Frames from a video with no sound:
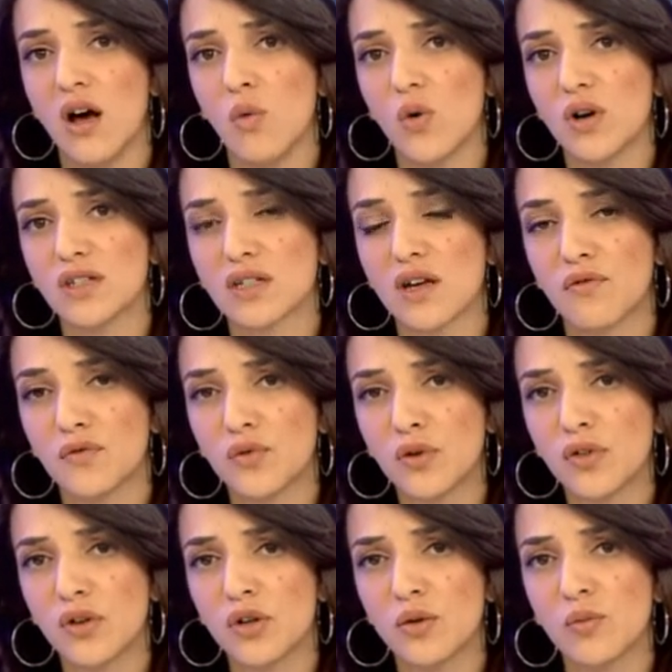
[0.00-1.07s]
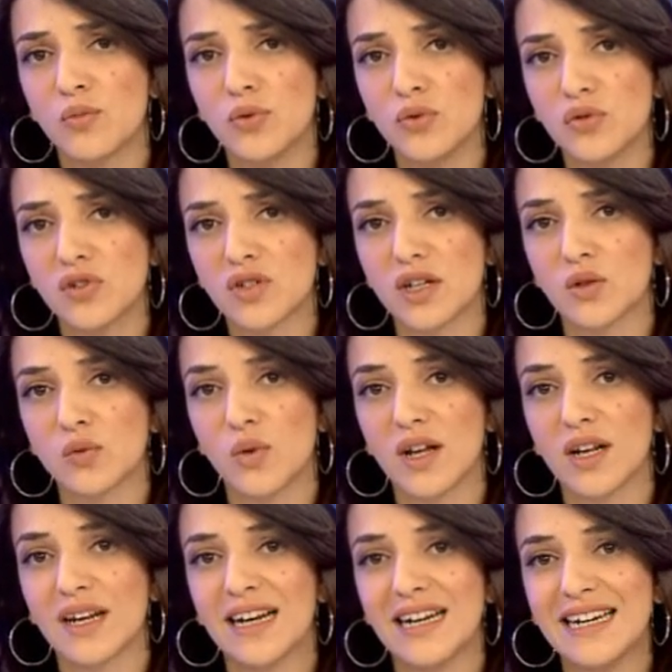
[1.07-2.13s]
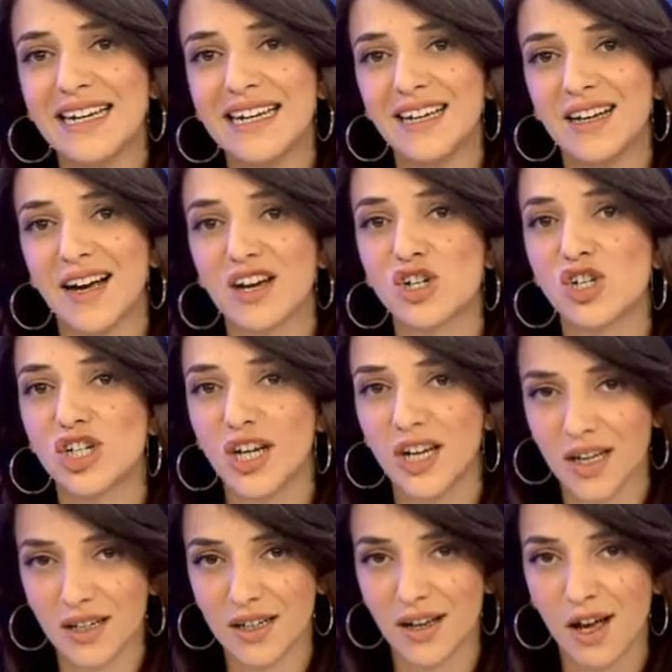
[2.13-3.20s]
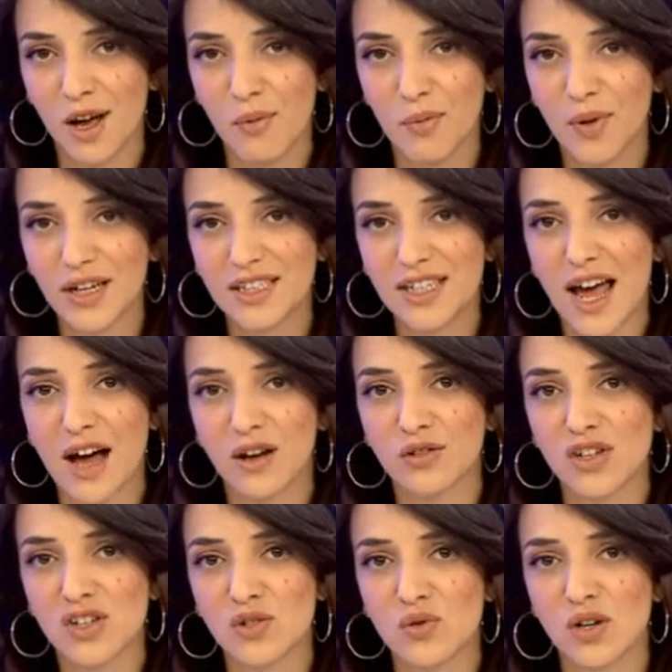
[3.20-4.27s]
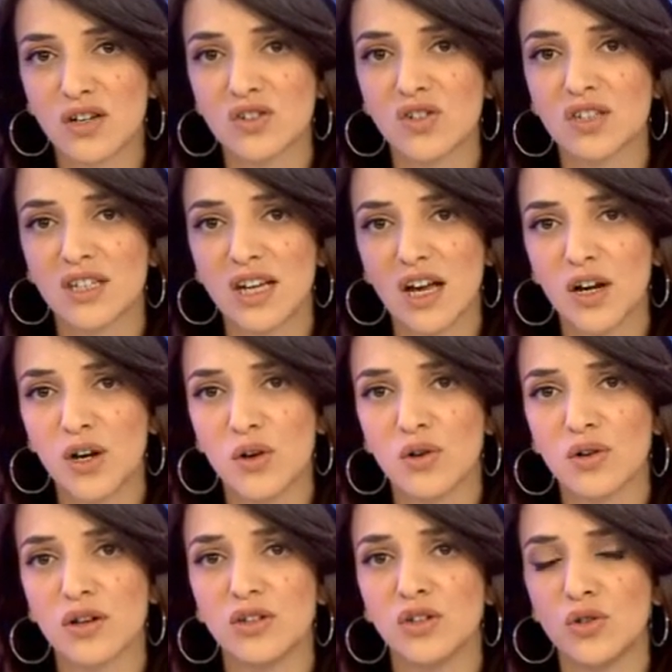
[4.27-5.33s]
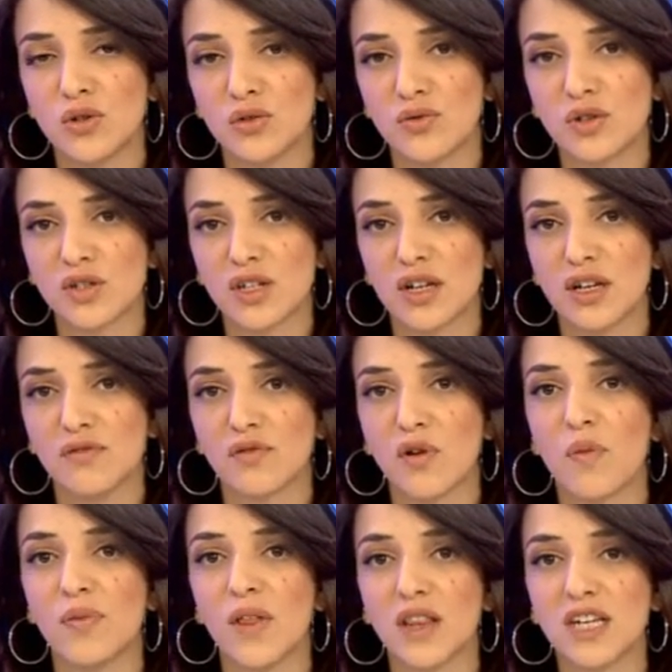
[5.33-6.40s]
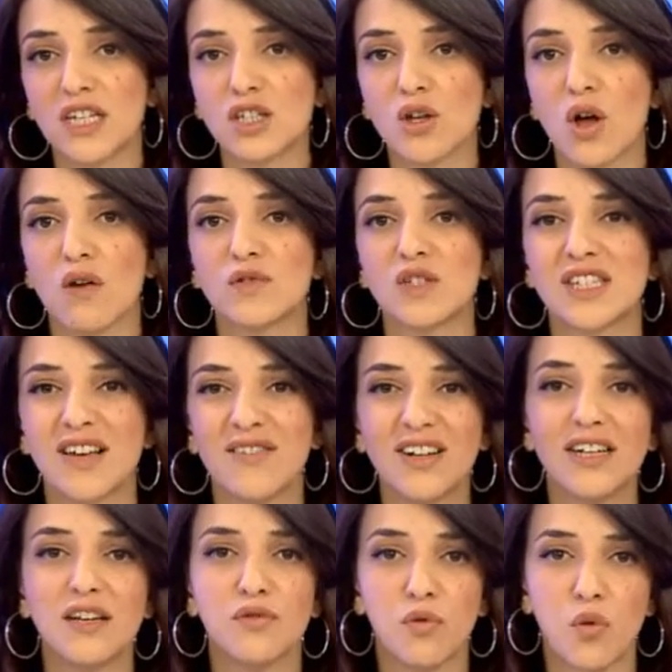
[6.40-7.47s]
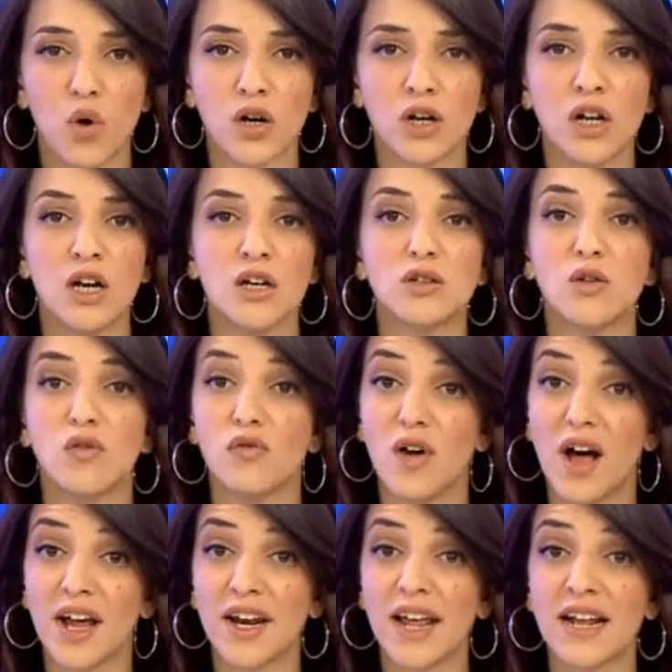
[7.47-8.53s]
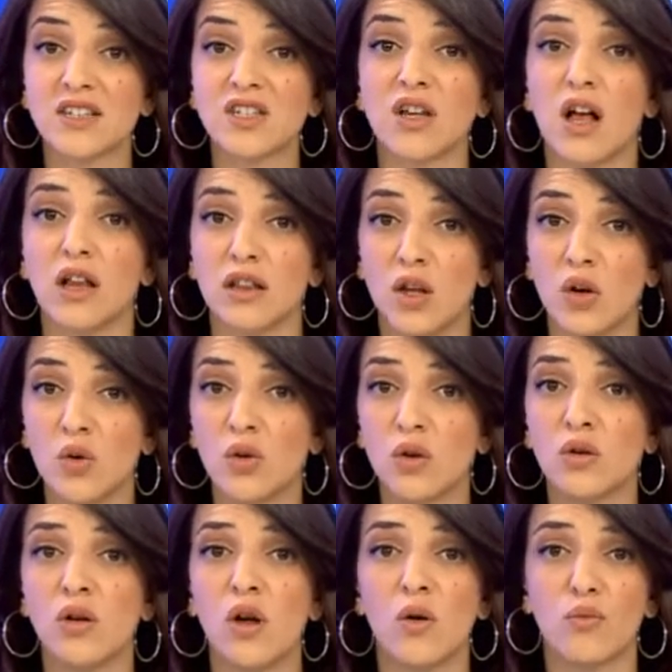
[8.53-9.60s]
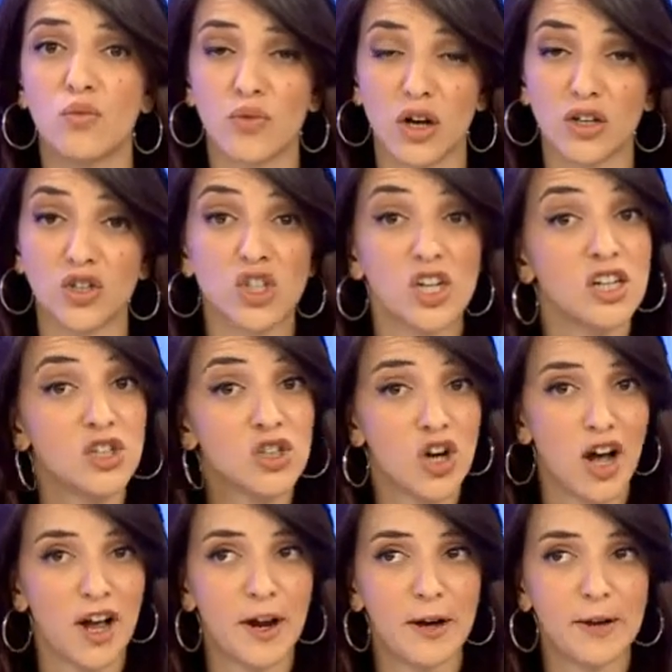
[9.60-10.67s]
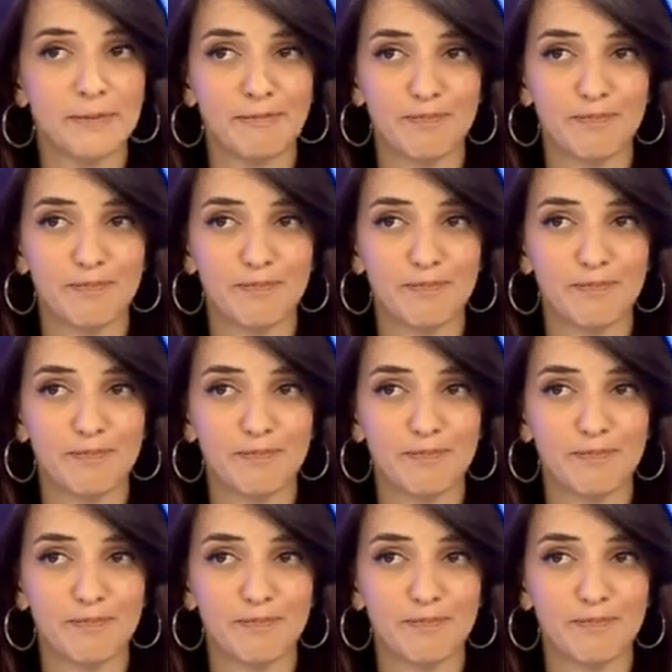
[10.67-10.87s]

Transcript: was uh, further boosted when Li Ka-shing picked out Israel's Technion University from the list of 74 to finance a local branch in China.